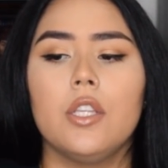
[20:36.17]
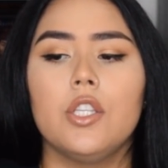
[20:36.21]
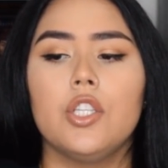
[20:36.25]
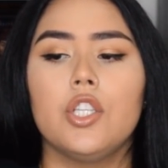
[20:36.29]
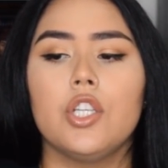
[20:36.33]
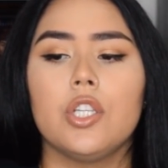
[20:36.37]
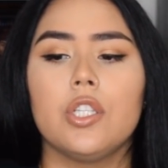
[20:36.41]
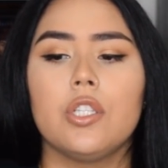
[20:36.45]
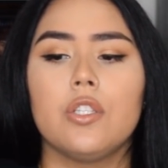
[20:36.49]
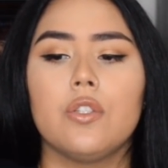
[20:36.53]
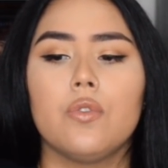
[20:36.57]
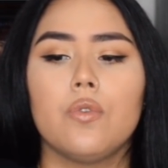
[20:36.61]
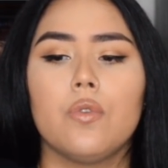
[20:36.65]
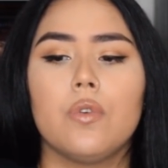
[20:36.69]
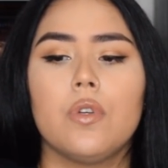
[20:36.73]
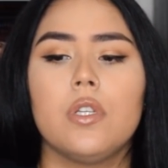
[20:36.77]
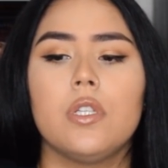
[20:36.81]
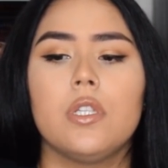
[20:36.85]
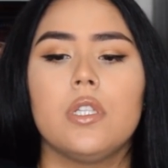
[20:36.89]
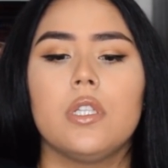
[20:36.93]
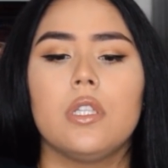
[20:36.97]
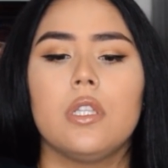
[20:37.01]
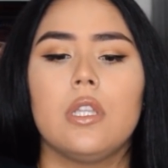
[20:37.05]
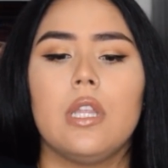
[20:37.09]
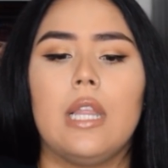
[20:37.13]
Just
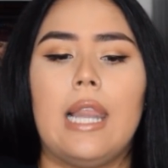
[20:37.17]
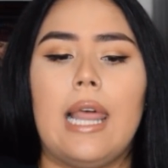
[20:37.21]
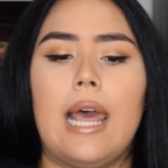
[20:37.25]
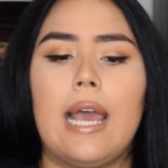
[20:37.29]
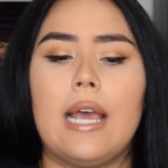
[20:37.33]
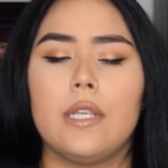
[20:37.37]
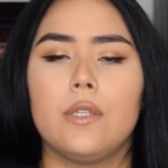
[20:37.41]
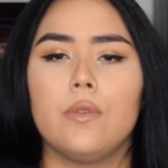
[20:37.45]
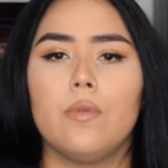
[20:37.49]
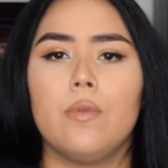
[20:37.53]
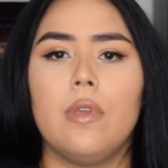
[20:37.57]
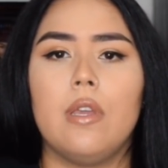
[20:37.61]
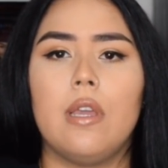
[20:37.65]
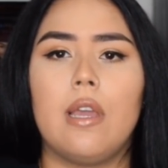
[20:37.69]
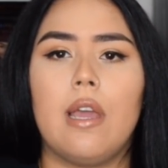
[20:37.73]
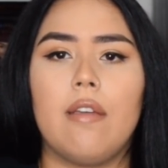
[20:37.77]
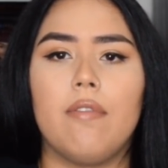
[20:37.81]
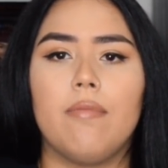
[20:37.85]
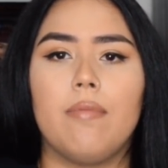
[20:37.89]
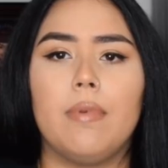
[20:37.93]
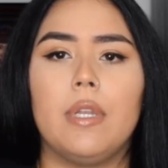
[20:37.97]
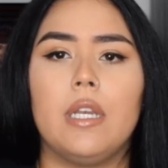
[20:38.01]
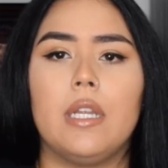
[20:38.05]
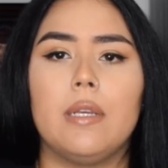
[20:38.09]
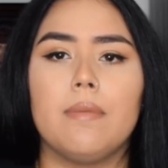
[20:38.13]
towards the last week,
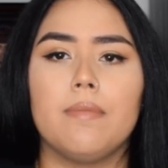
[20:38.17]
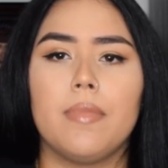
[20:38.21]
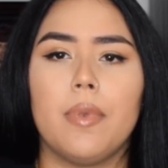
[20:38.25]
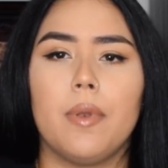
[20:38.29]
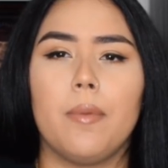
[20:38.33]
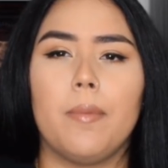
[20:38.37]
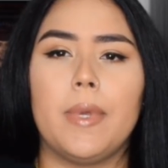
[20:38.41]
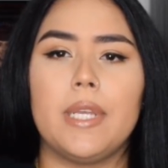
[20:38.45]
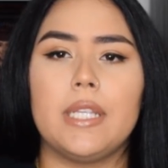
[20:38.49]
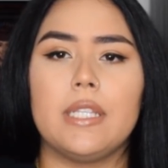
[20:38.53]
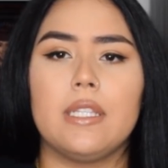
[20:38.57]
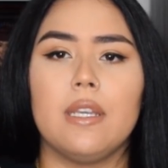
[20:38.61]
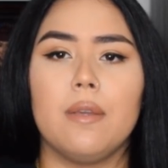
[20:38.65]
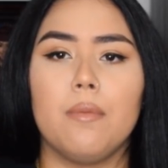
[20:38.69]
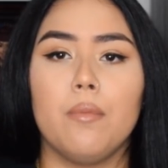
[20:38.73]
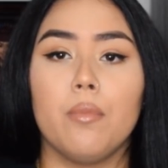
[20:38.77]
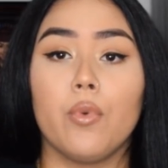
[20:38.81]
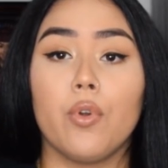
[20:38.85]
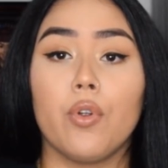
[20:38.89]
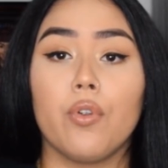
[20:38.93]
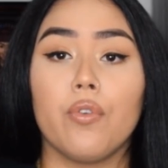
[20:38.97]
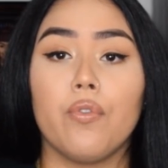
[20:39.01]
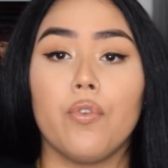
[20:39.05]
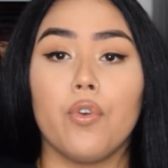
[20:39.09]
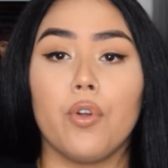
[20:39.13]
I've been implementing
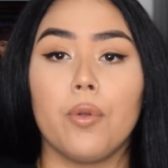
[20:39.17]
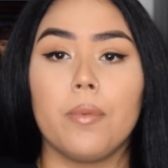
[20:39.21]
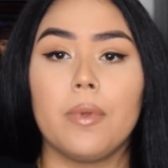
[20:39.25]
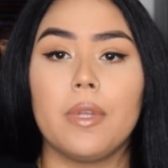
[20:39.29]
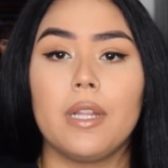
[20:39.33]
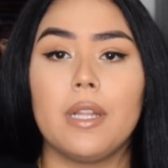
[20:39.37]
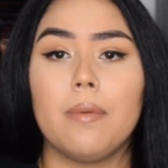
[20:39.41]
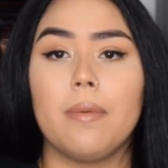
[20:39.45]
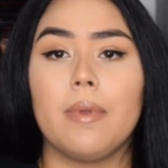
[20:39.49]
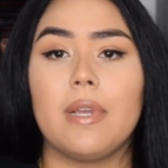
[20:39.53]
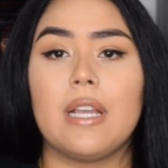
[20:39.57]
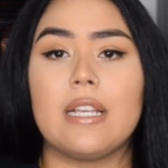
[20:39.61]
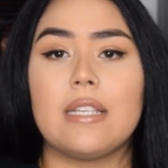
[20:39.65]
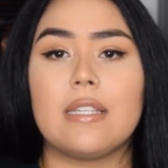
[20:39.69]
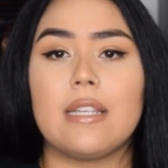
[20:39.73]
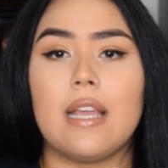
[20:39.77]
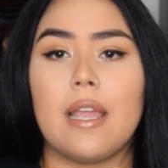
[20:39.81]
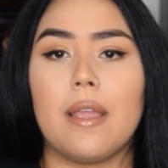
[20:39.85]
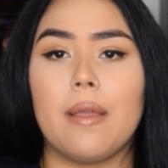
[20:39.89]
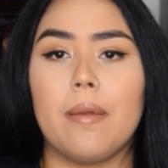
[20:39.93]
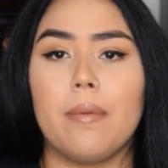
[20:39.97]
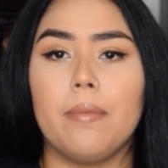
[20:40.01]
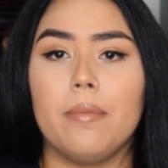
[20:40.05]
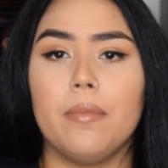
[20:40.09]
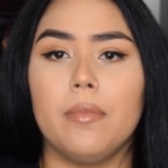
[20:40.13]
more formula because
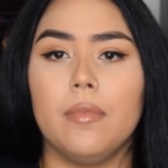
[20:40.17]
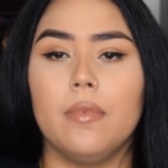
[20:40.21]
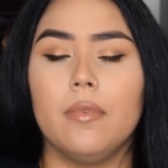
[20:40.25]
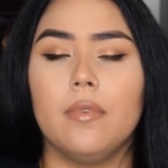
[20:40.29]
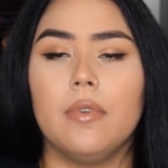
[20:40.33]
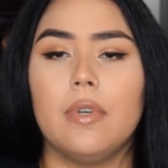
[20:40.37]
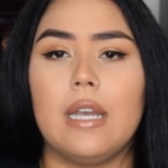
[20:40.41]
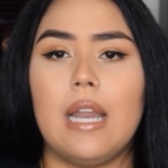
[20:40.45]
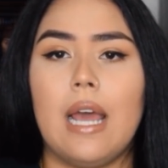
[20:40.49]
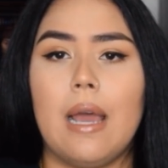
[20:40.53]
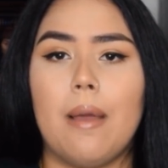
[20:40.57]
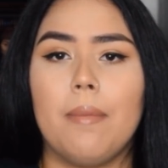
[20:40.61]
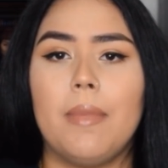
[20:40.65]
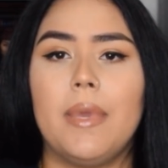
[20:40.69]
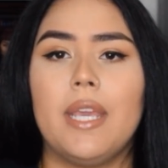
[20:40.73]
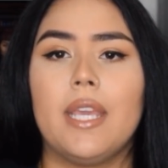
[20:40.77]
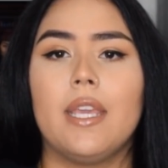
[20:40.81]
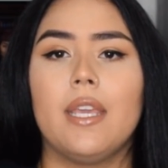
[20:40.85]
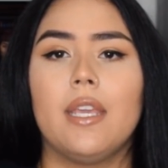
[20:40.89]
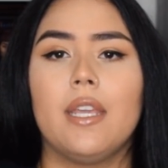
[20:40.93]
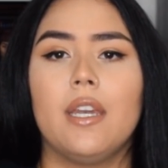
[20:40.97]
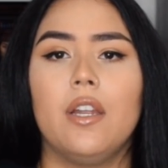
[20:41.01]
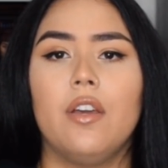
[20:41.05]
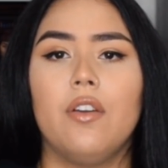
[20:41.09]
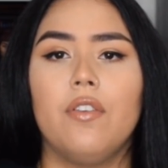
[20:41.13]
I am not
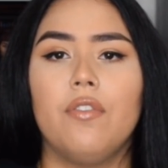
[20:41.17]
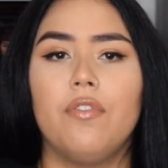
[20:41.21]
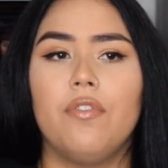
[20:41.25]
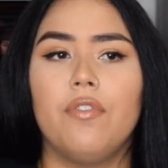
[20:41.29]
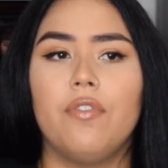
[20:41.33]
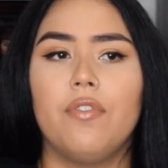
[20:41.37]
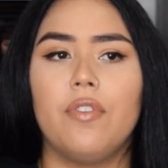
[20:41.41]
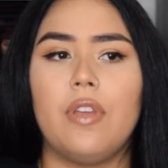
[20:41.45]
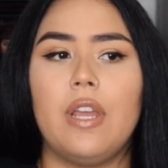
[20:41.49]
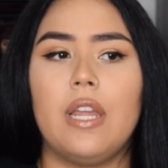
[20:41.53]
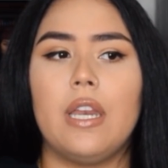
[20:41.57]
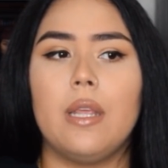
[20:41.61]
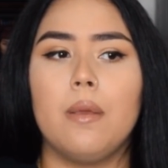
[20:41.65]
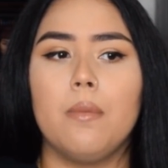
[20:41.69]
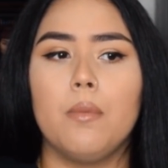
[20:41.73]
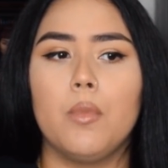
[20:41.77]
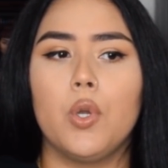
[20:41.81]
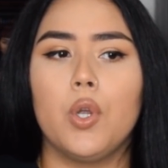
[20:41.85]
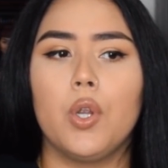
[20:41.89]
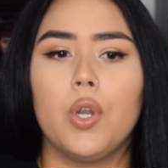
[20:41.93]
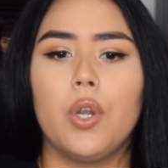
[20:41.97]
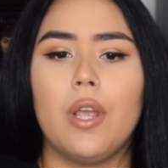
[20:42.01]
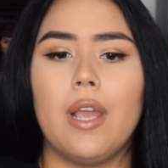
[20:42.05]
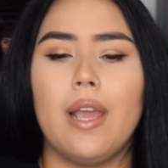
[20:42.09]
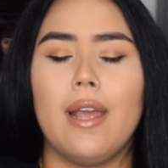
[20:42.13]
making enough
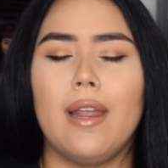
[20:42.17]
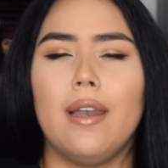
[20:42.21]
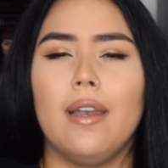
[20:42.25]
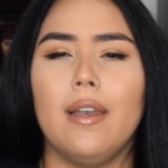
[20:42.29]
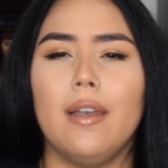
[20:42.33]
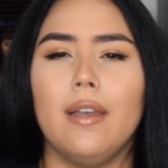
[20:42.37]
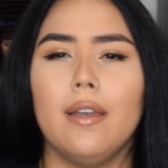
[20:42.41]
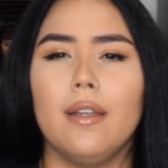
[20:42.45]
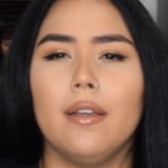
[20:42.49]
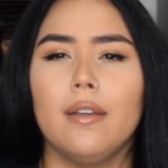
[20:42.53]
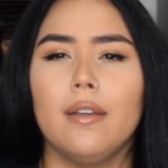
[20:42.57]
anymore, and